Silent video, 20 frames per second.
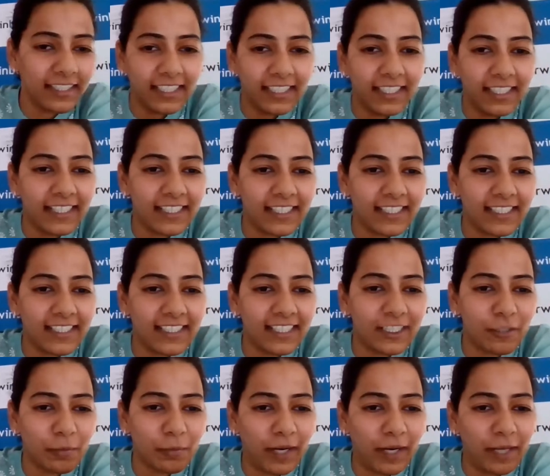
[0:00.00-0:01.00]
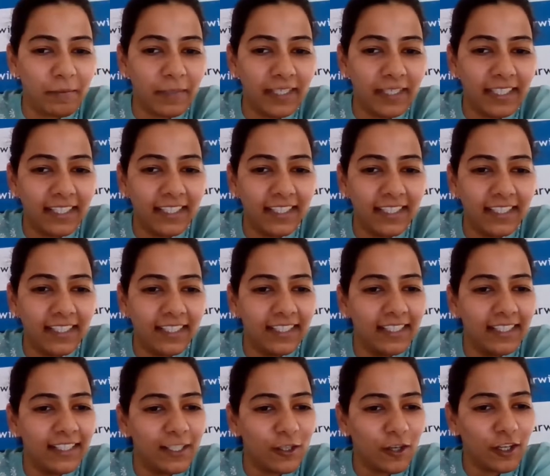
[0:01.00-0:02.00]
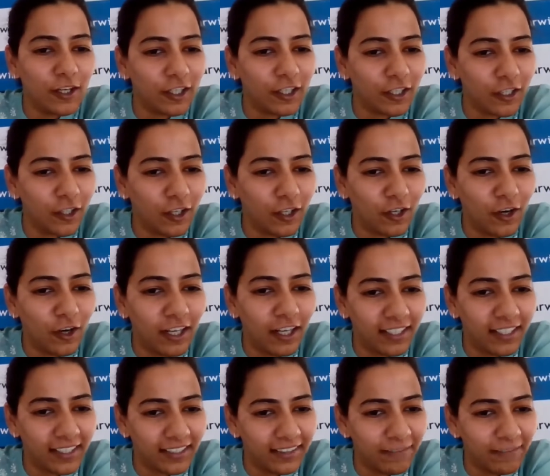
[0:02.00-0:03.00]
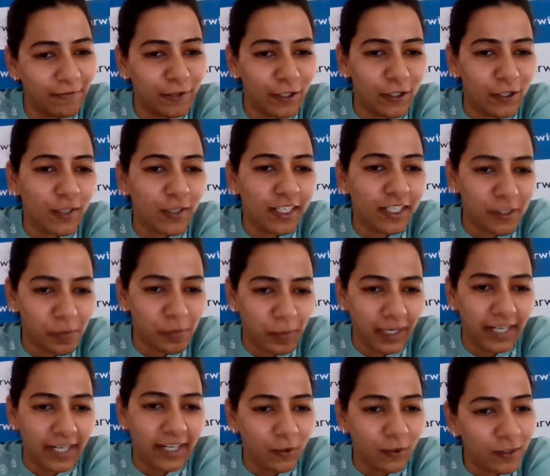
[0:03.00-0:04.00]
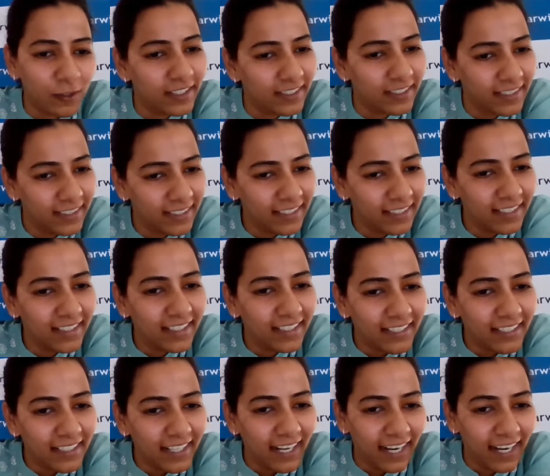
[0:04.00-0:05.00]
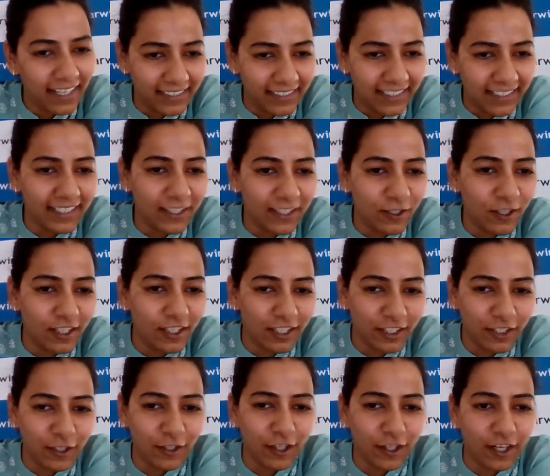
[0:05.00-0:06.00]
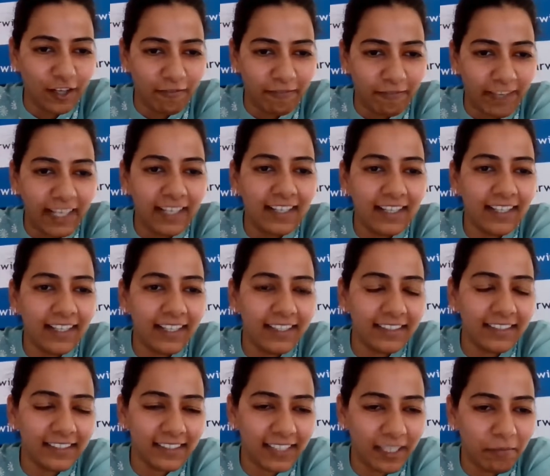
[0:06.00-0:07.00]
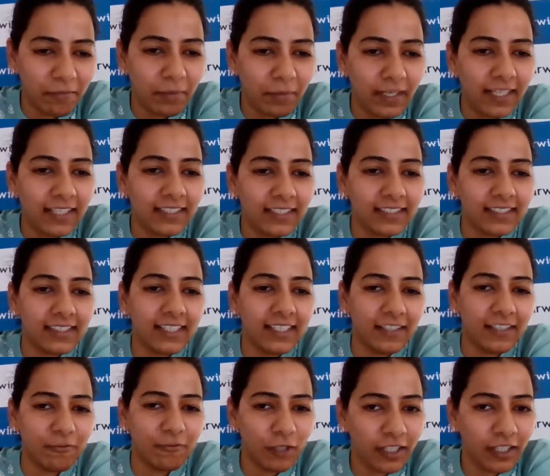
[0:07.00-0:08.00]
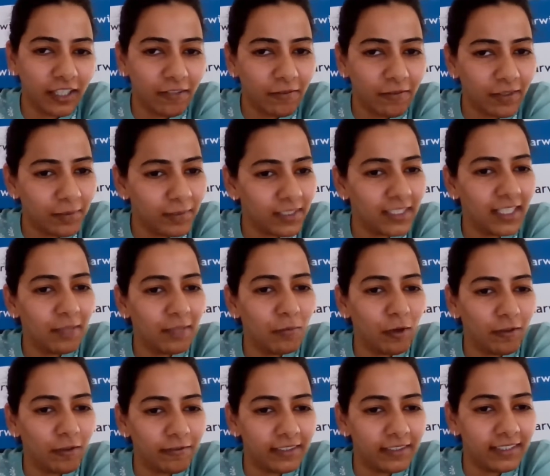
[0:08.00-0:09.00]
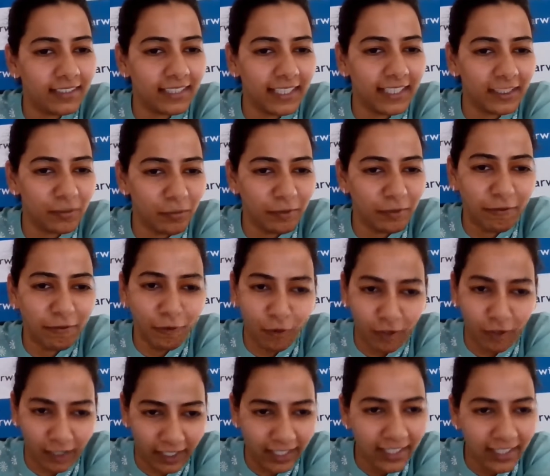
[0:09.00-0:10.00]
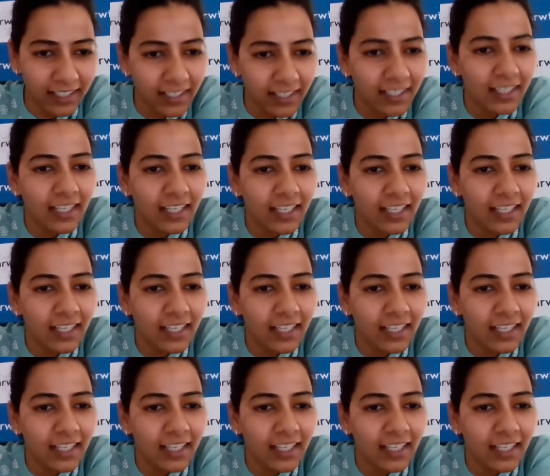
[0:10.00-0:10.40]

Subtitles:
I think it's primarily you're not virtually spread out. I think you're well in the same place and working from the same office as before, right?